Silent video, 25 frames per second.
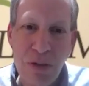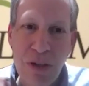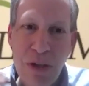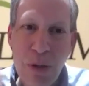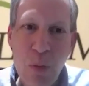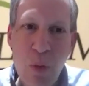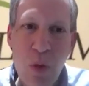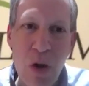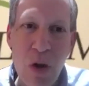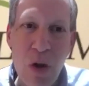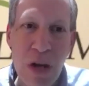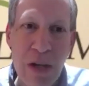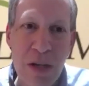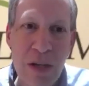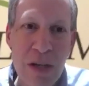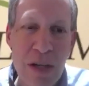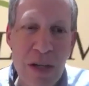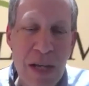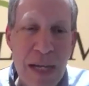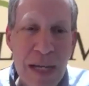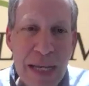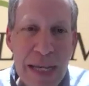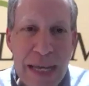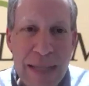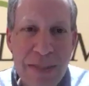or they want to
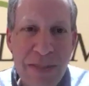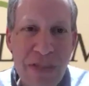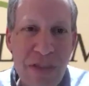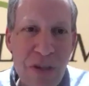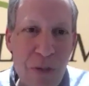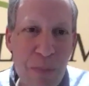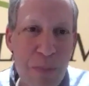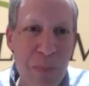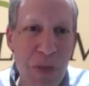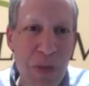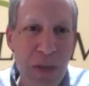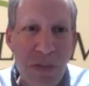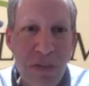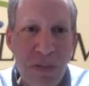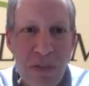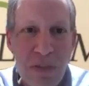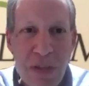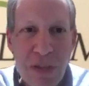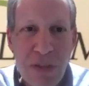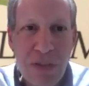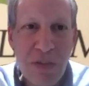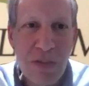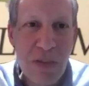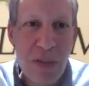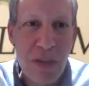get their
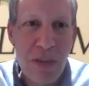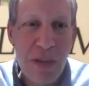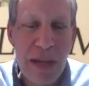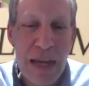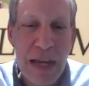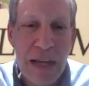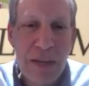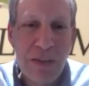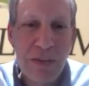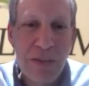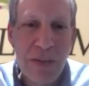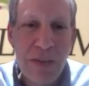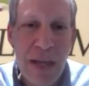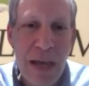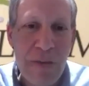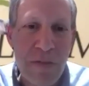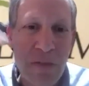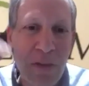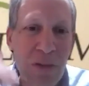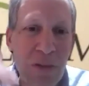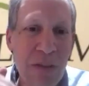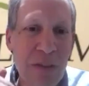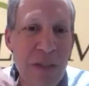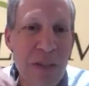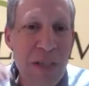business to the next
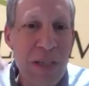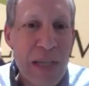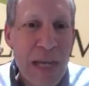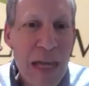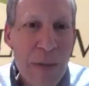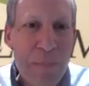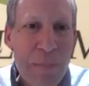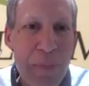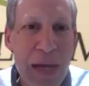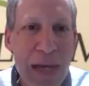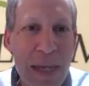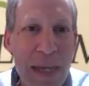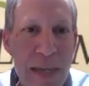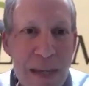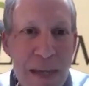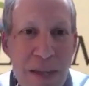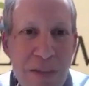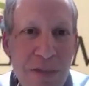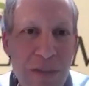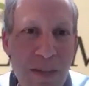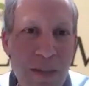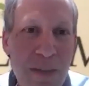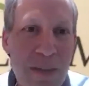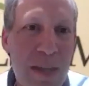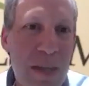level and making
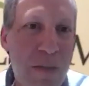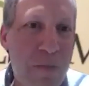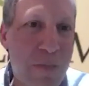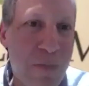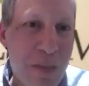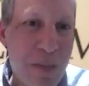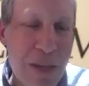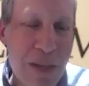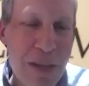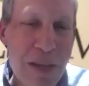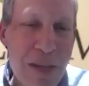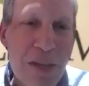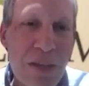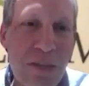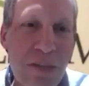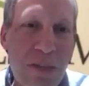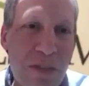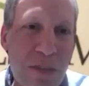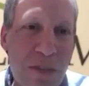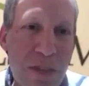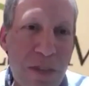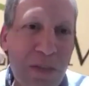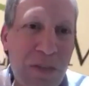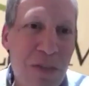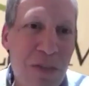significant,
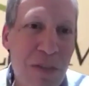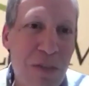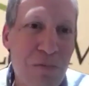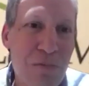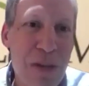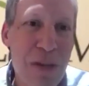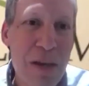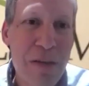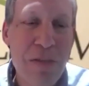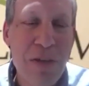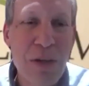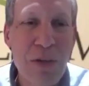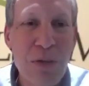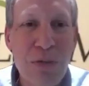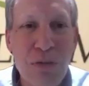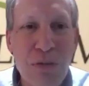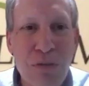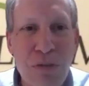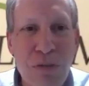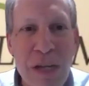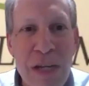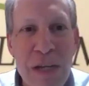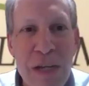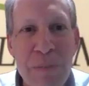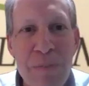consistent revenue
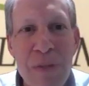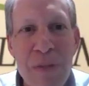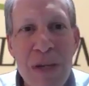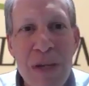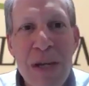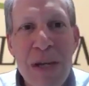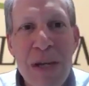stream.